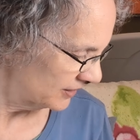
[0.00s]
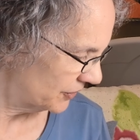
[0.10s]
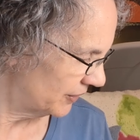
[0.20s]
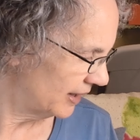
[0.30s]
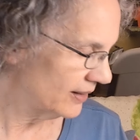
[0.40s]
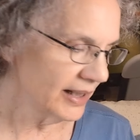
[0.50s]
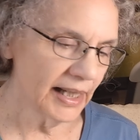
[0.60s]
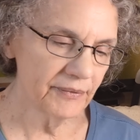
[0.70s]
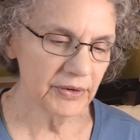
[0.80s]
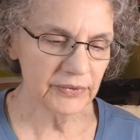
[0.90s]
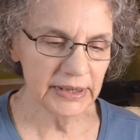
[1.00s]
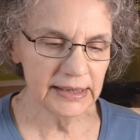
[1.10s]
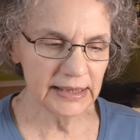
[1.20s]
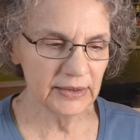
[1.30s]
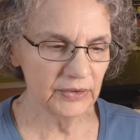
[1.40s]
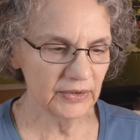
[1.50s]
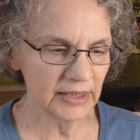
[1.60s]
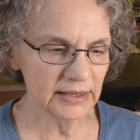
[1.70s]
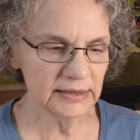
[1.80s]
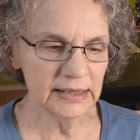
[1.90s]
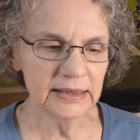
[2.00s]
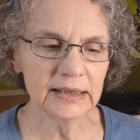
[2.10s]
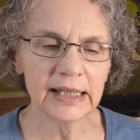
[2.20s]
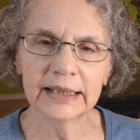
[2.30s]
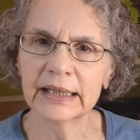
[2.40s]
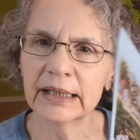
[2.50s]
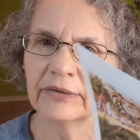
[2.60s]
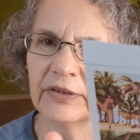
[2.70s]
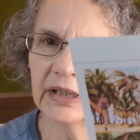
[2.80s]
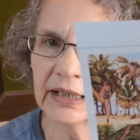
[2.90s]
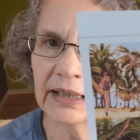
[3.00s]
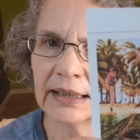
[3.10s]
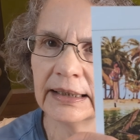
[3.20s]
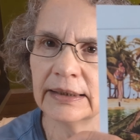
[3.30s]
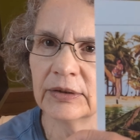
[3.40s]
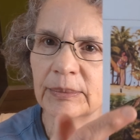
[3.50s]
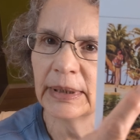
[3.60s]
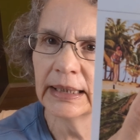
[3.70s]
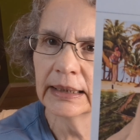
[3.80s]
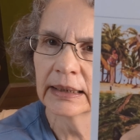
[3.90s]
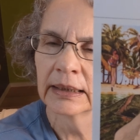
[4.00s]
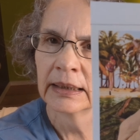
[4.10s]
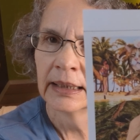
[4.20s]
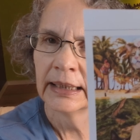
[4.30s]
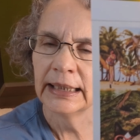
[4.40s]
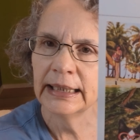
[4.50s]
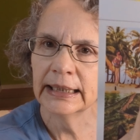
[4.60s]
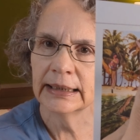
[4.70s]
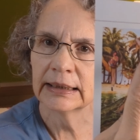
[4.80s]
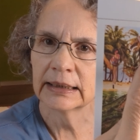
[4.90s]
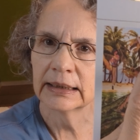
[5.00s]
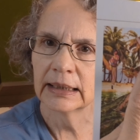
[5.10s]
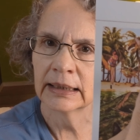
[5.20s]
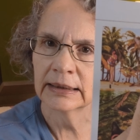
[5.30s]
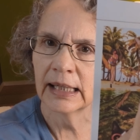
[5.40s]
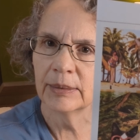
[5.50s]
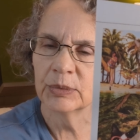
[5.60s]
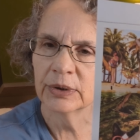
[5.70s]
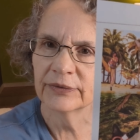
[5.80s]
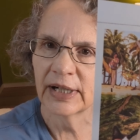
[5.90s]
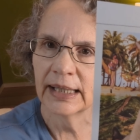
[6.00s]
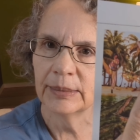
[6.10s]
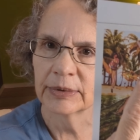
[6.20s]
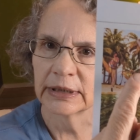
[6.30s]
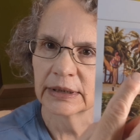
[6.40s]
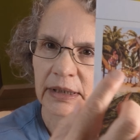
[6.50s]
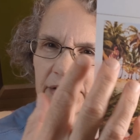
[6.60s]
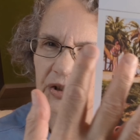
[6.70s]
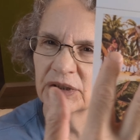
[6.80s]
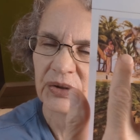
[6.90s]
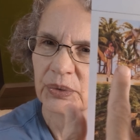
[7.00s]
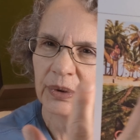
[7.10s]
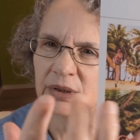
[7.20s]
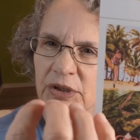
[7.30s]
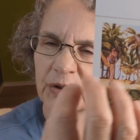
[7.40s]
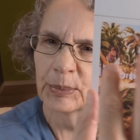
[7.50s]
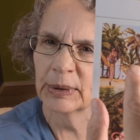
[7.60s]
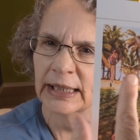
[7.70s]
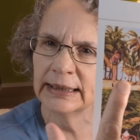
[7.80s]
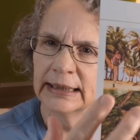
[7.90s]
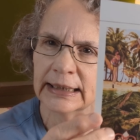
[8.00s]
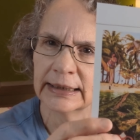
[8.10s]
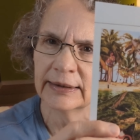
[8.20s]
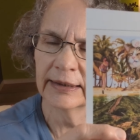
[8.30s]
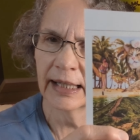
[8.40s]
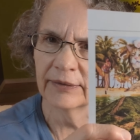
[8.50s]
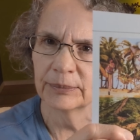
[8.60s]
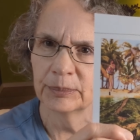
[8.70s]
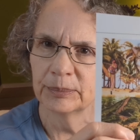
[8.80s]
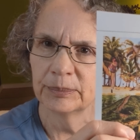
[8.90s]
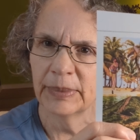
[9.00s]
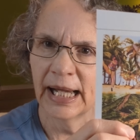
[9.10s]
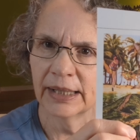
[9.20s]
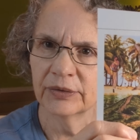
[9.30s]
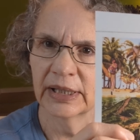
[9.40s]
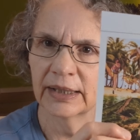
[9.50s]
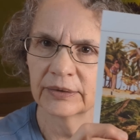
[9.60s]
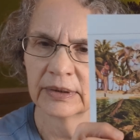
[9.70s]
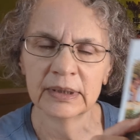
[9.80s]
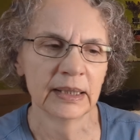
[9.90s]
So now I have 3 of these that I like a lot, and I feel like I need to make Hannah a lot more vibrant because she's sort of just blending into that background.